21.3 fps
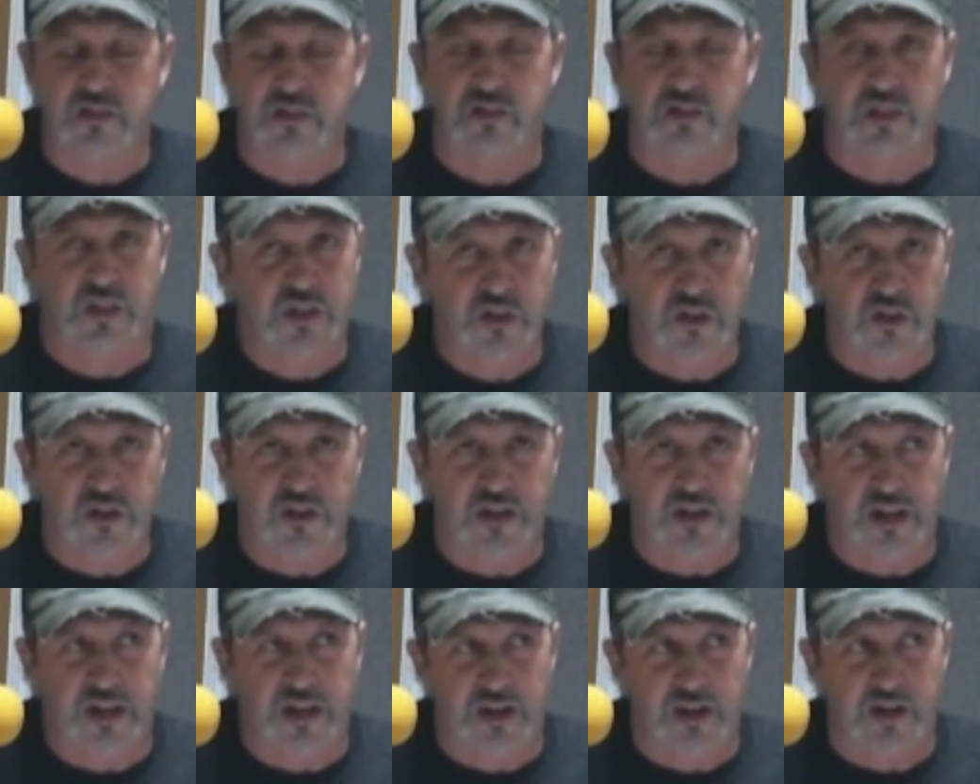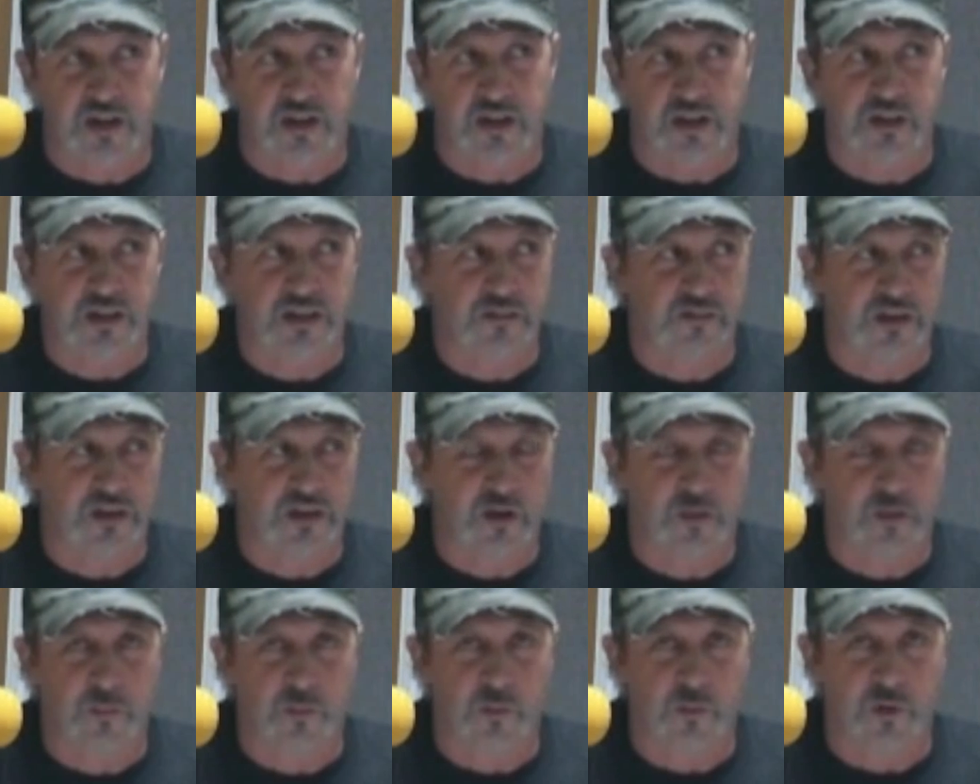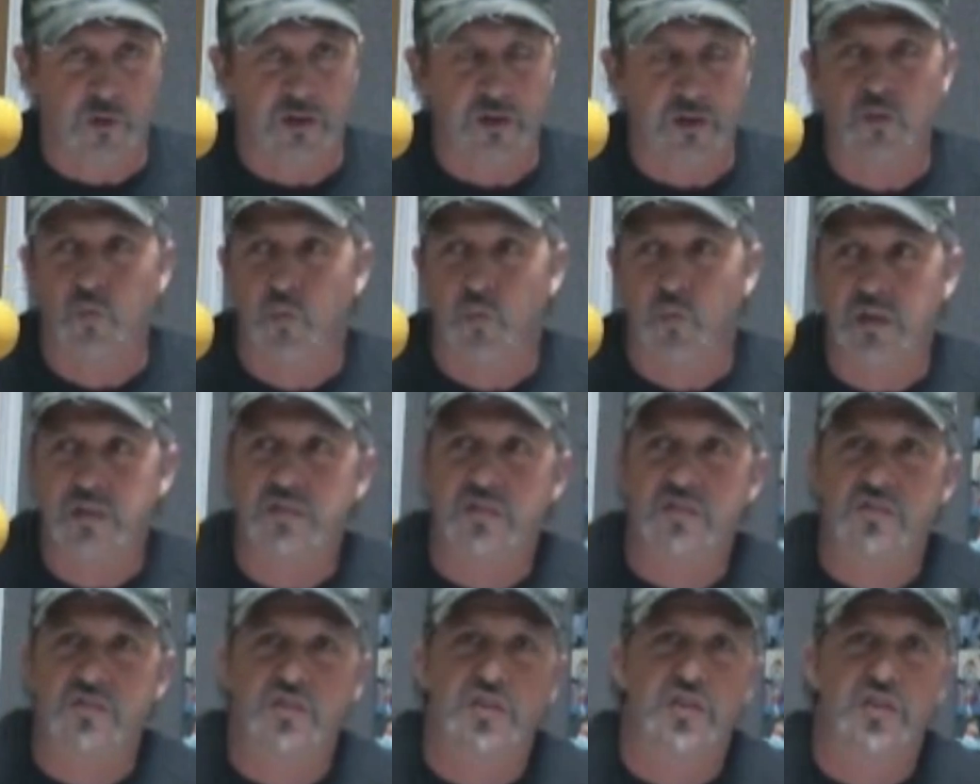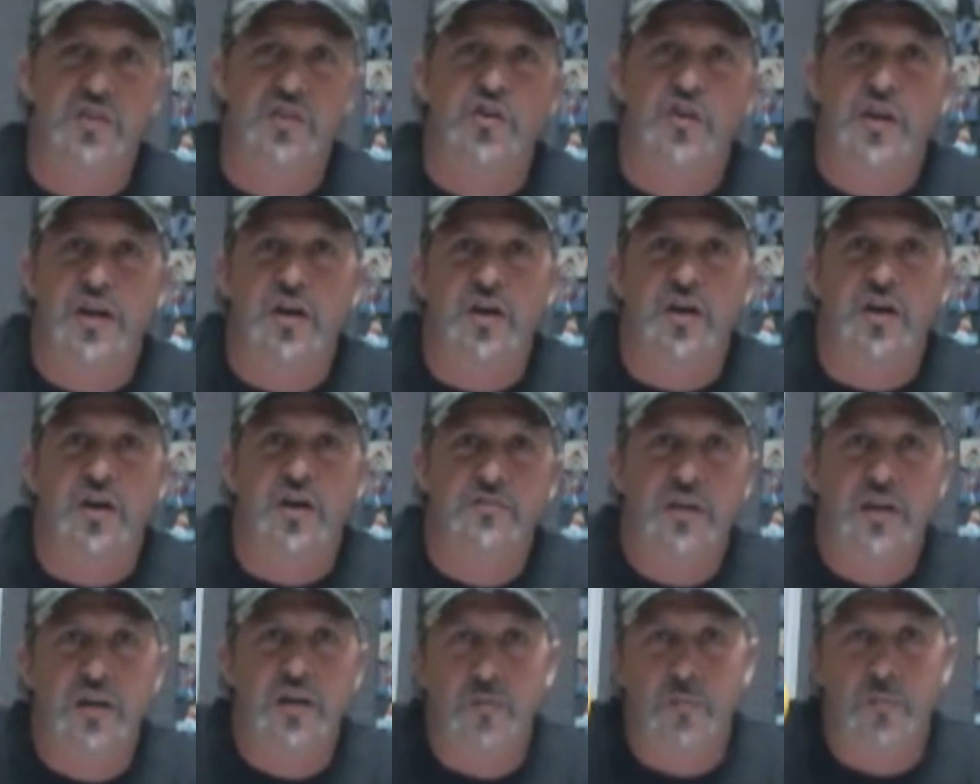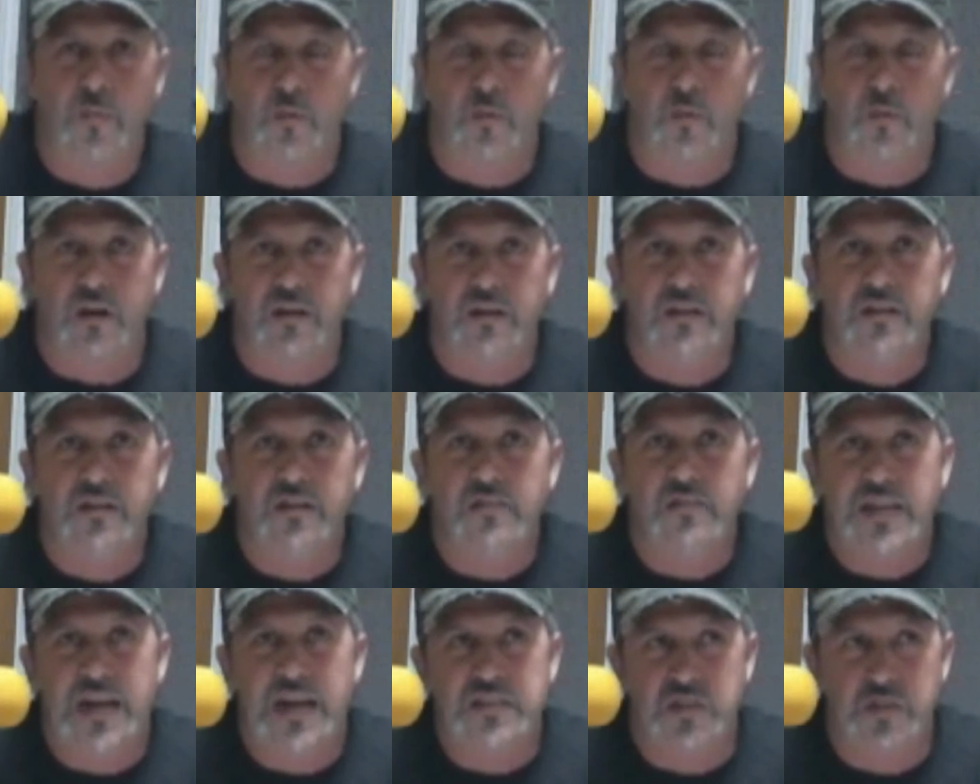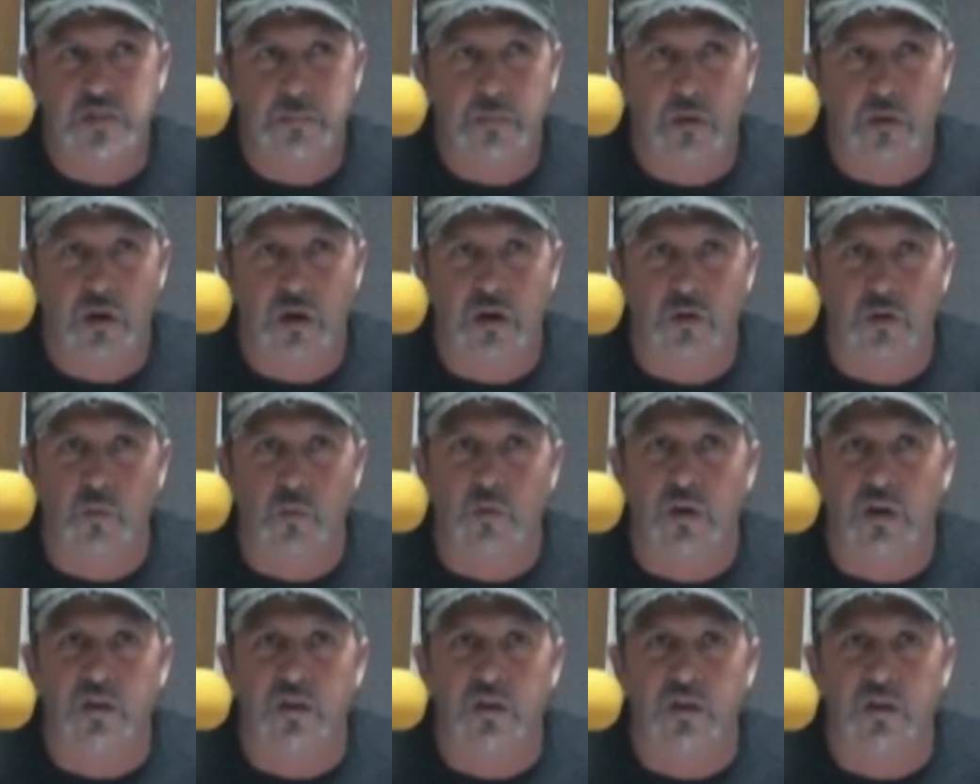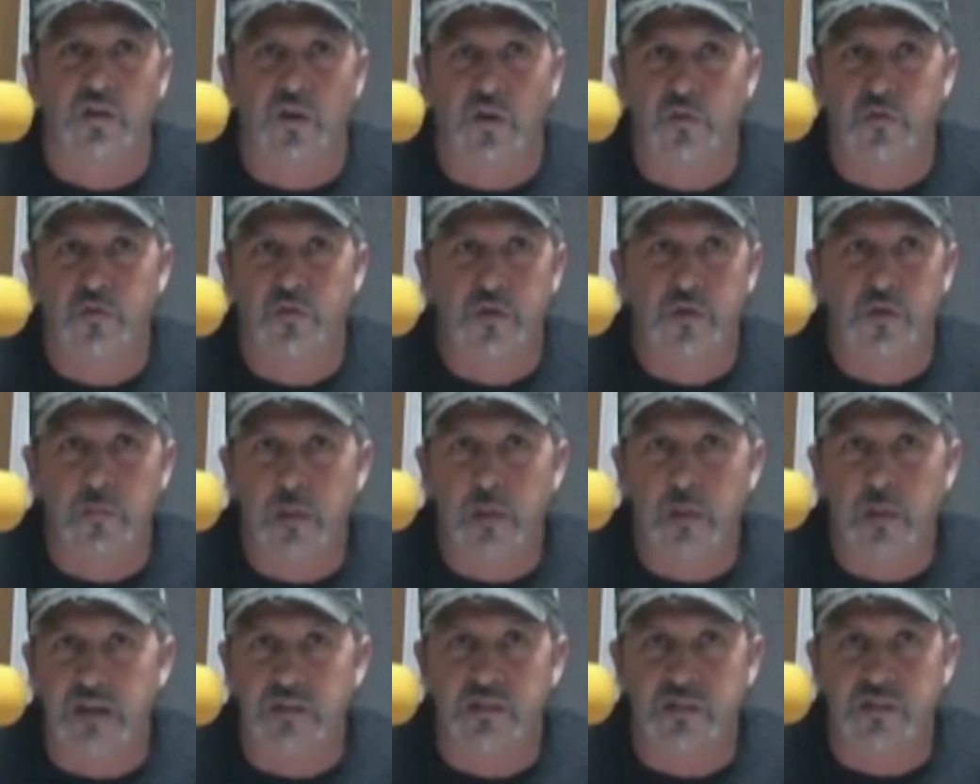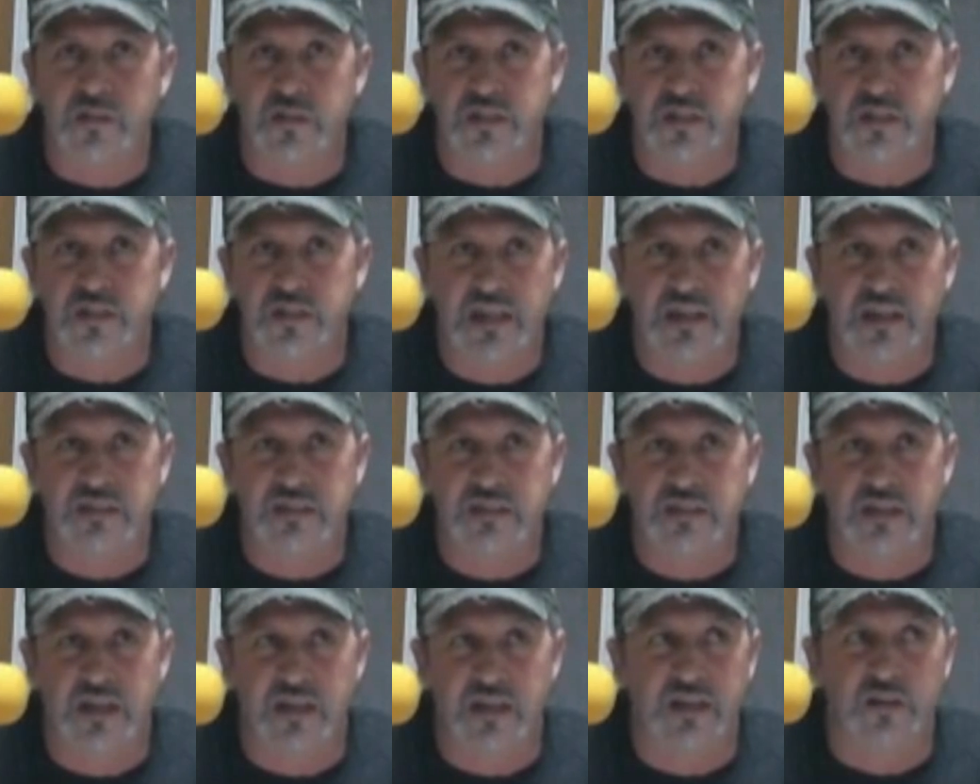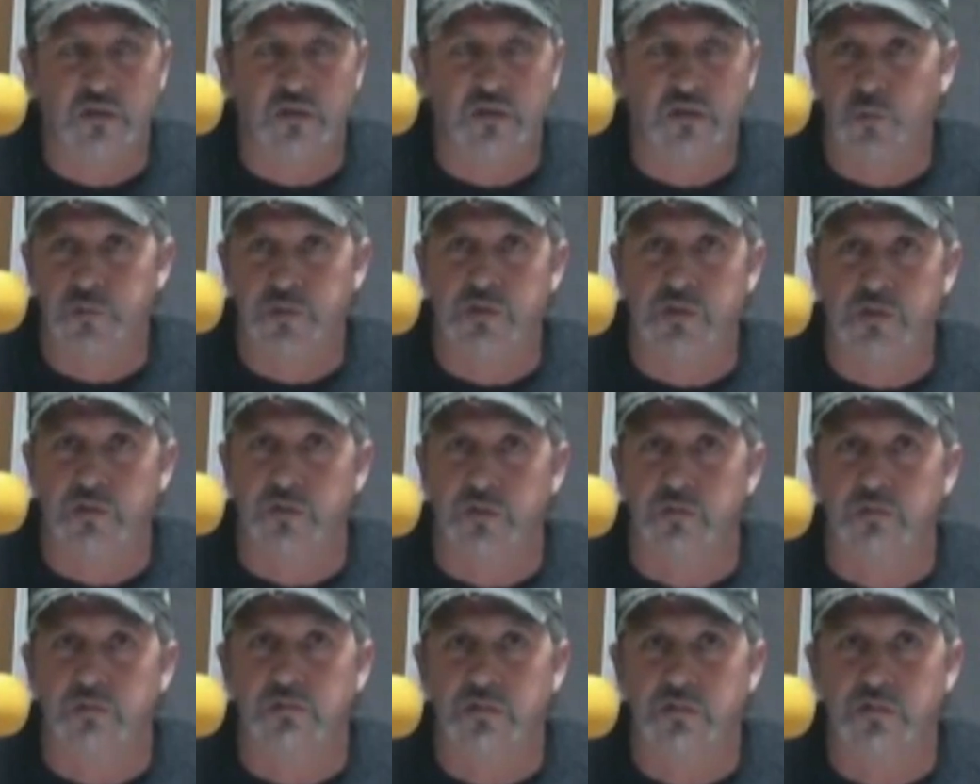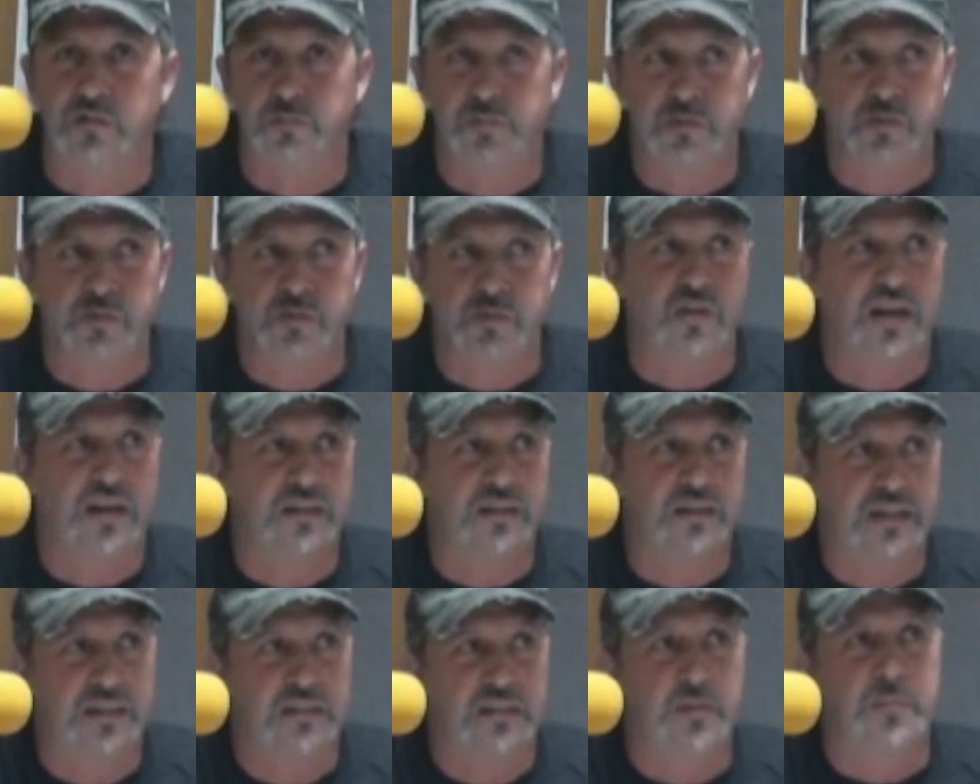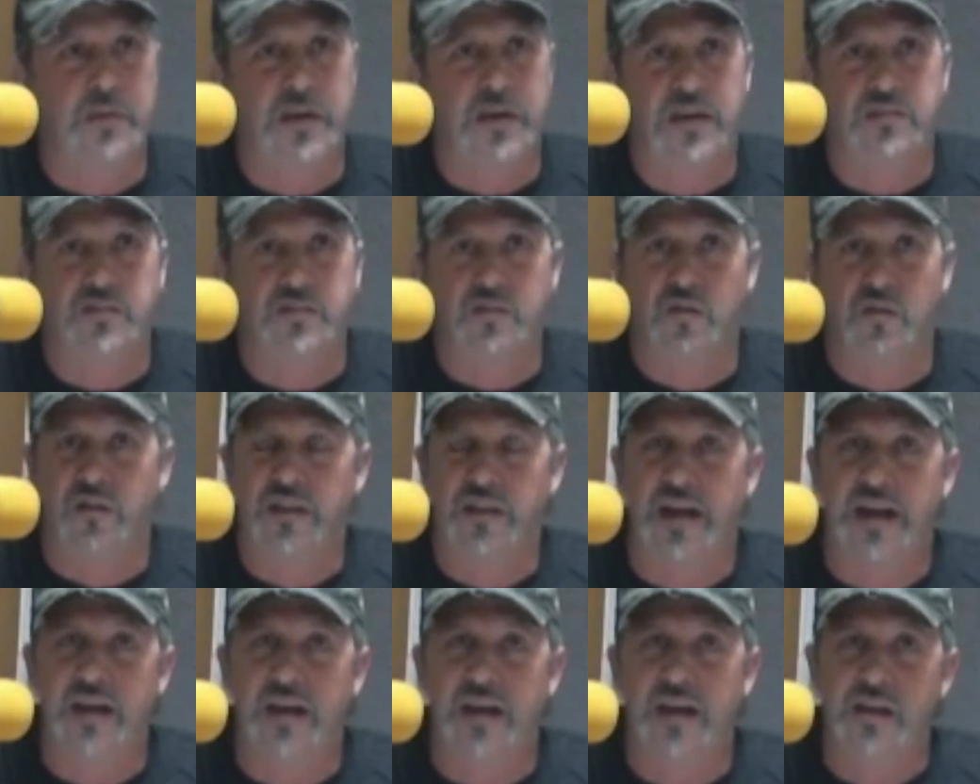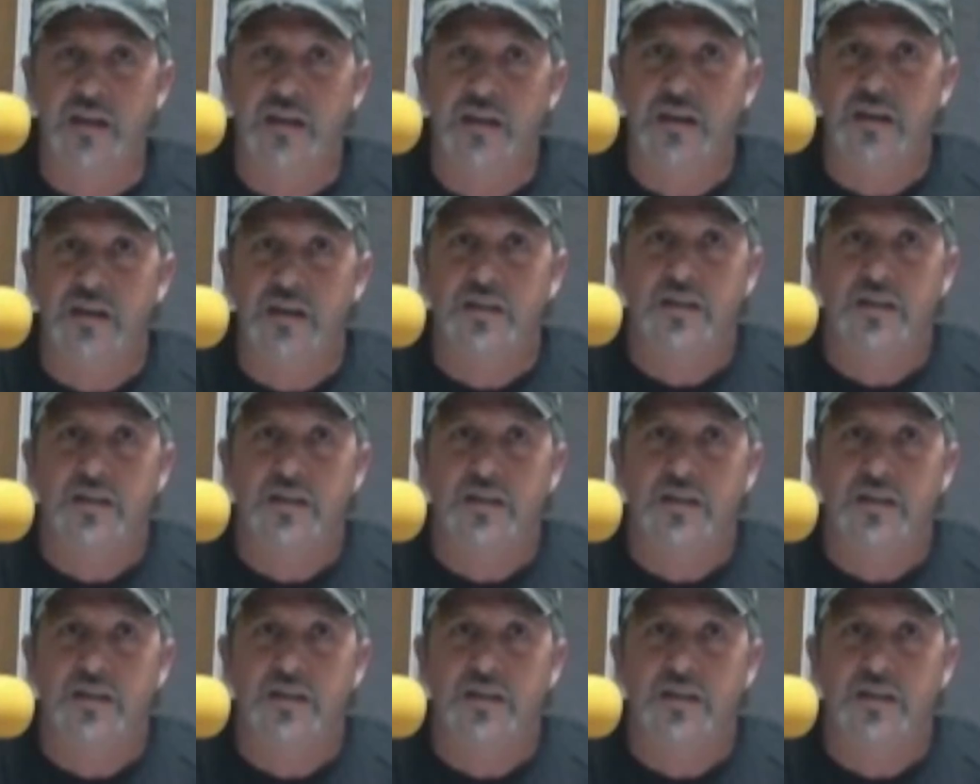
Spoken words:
Secured area of an airport. What is the secured area of an airport? That's the part where you go through your monitors and TSA gropes you, puts their hand down your pants and all that.